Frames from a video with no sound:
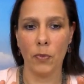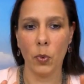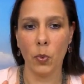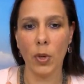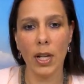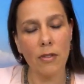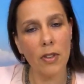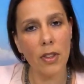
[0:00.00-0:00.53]

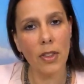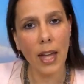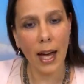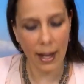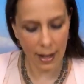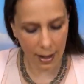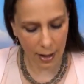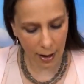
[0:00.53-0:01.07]
Whatever
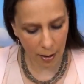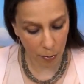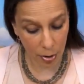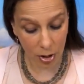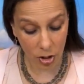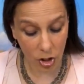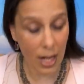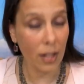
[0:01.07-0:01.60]
they
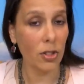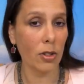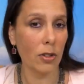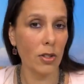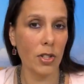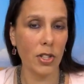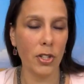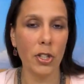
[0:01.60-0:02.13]
project
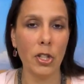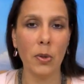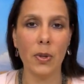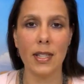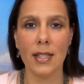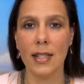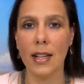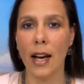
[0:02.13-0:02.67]
onto you
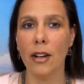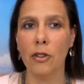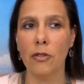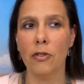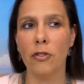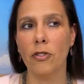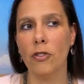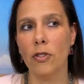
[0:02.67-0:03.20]
is none
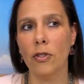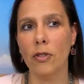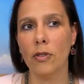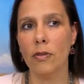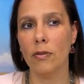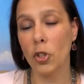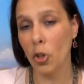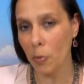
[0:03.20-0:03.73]
of
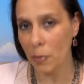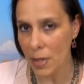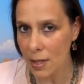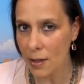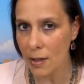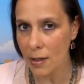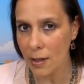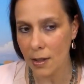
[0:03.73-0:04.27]
your
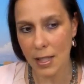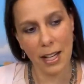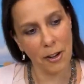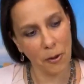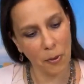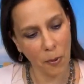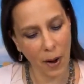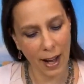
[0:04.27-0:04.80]
business in
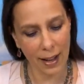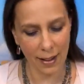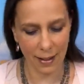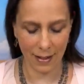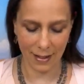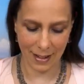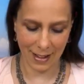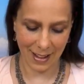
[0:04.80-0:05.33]
a way.